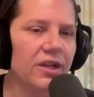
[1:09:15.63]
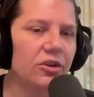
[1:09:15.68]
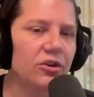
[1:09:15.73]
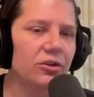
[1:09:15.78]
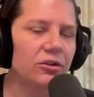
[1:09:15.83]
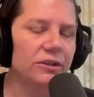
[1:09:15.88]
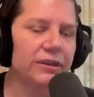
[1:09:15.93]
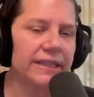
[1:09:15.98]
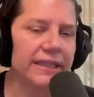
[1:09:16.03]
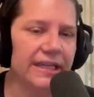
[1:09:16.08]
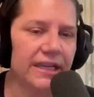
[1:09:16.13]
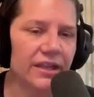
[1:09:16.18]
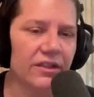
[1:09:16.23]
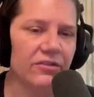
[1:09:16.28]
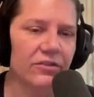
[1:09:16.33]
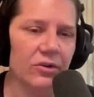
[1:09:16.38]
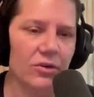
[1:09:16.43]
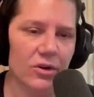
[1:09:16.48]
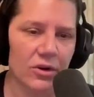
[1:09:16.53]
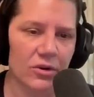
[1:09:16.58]
You're leading
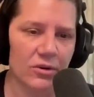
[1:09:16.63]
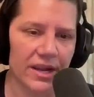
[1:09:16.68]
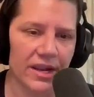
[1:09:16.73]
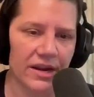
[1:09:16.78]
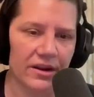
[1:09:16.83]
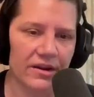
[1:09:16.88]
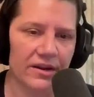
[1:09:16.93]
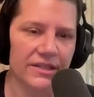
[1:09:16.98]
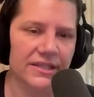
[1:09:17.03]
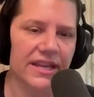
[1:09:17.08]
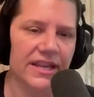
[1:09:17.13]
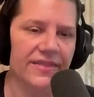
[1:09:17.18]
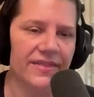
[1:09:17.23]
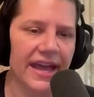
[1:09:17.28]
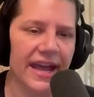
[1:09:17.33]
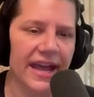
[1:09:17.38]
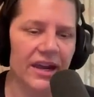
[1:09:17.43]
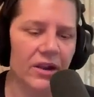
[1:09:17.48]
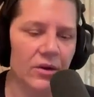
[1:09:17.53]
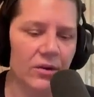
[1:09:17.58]
through coherence, and
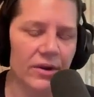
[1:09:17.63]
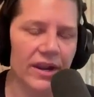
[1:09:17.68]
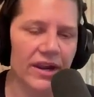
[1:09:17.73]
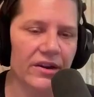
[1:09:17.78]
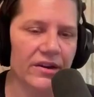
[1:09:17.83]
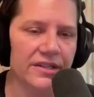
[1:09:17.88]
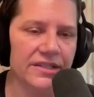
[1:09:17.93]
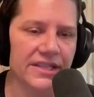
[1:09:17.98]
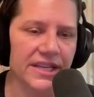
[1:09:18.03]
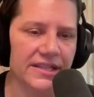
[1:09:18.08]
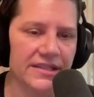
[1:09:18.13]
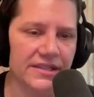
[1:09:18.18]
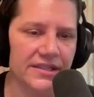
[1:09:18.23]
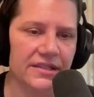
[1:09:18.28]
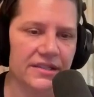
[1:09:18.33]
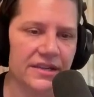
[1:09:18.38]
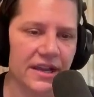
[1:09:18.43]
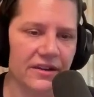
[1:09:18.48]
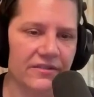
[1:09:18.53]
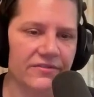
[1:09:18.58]
that coherence is
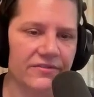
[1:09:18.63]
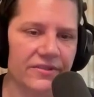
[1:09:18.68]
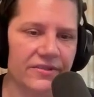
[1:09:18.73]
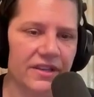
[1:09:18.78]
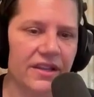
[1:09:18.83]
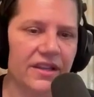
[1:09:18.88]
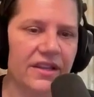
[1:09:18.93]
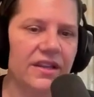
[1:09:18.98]
enough.